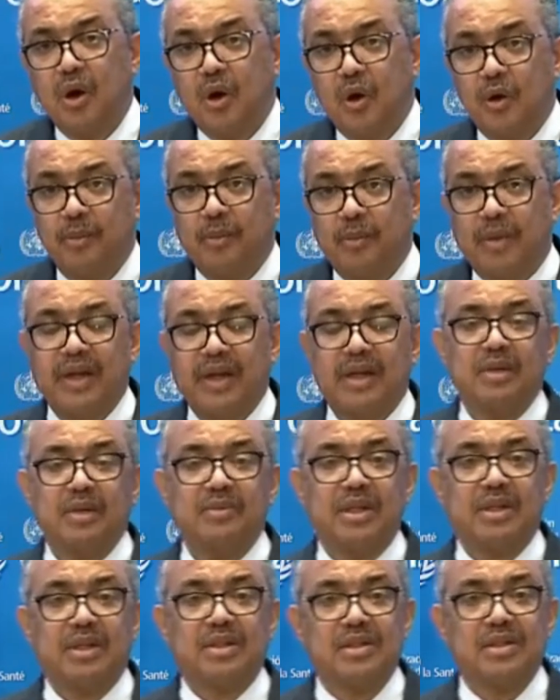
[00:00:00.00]
on
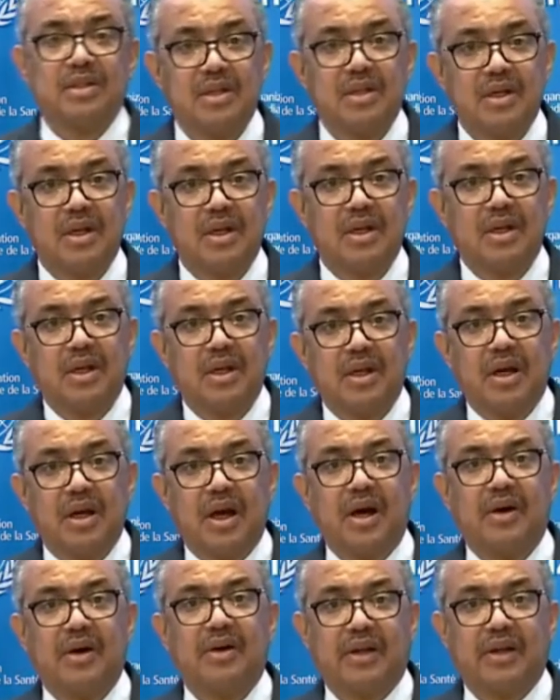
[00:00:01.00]
pandemics
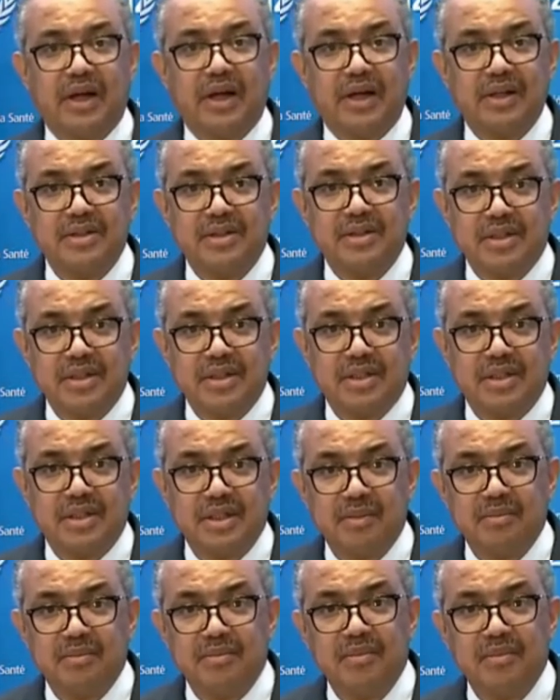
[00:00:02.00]
our current
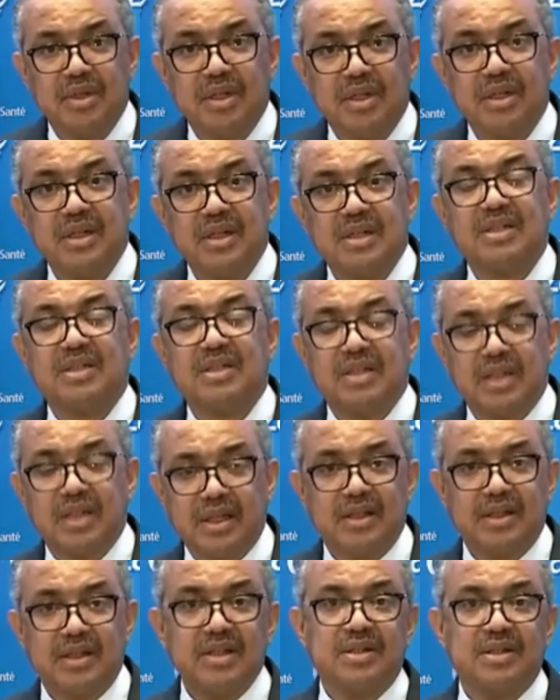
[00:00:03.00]
system dis-
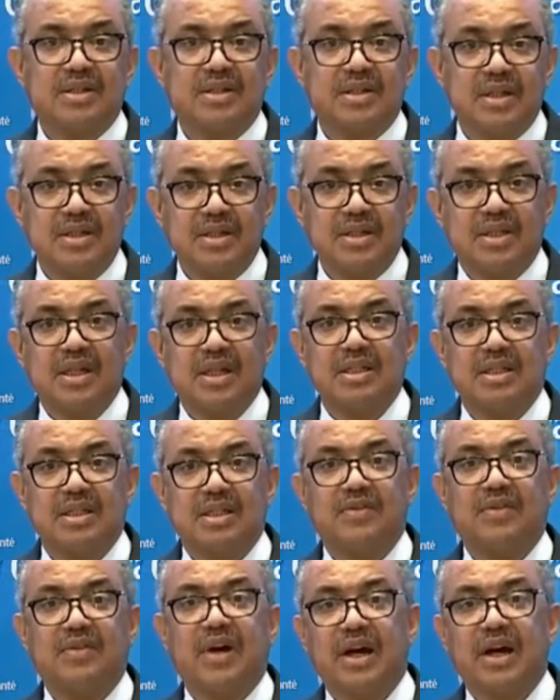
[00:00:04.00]

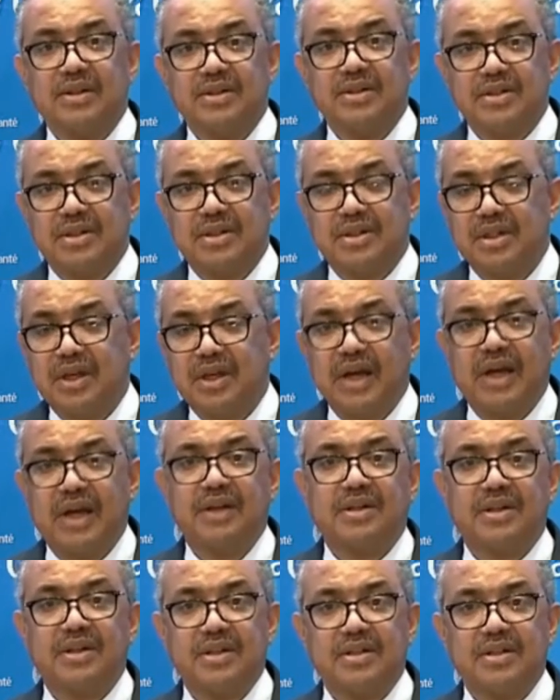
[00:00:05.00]
disincentivizes
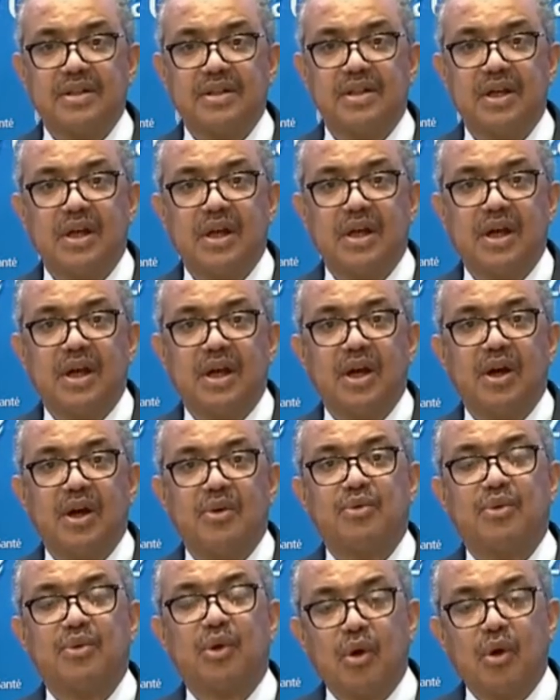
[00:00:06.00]
countries
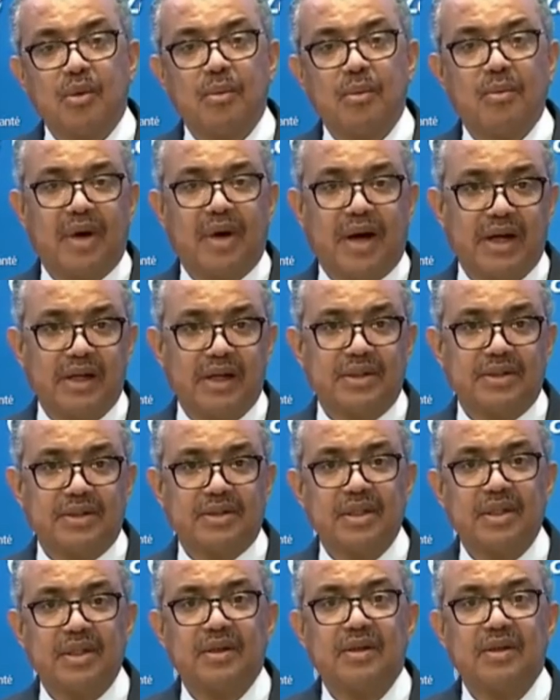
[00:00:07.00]
from
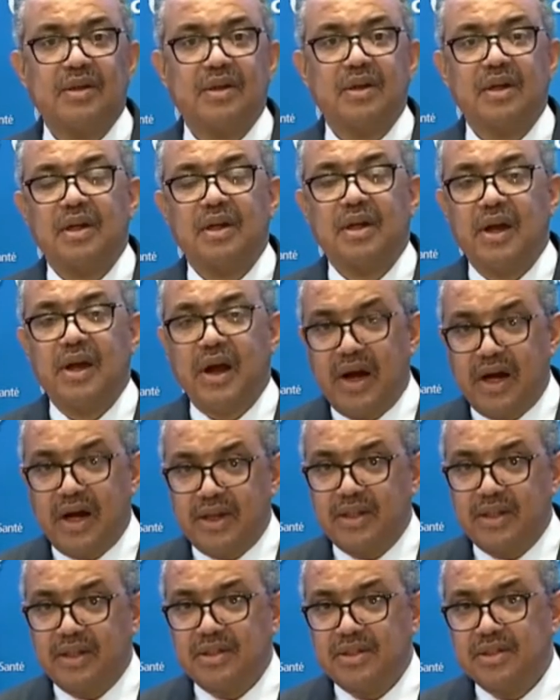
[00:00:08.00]
alerting
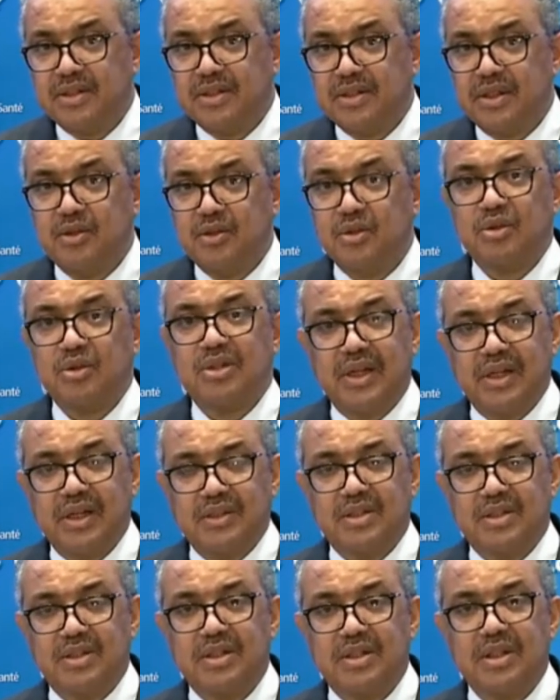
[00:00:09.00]
others to
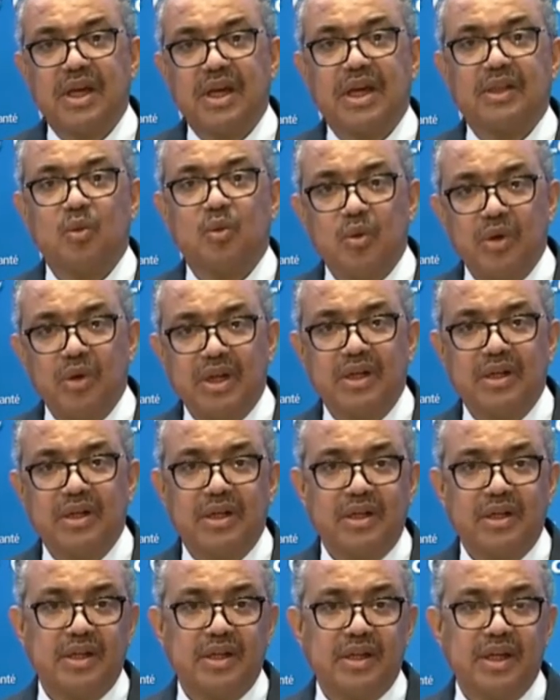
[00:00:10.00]
threats that will
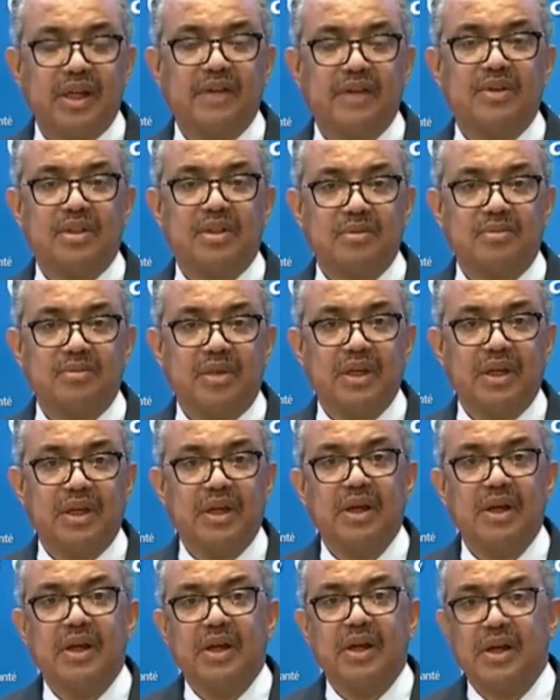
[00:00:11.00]

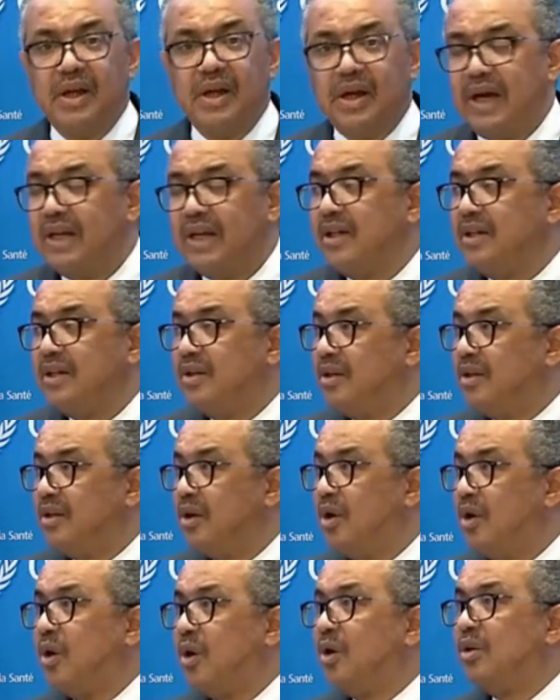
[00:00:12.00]
inevitably land
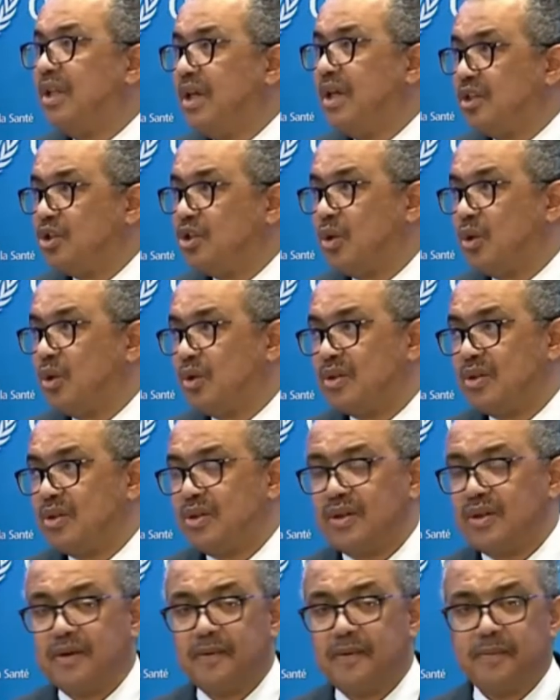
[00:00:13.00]
on their
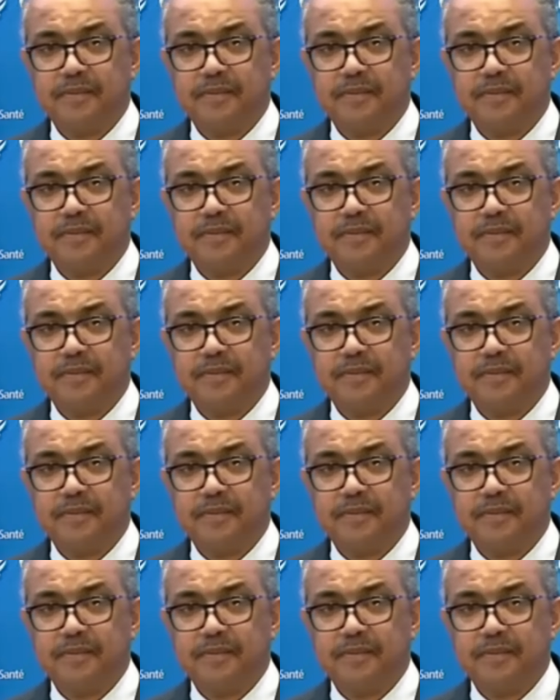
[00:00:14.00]
shores.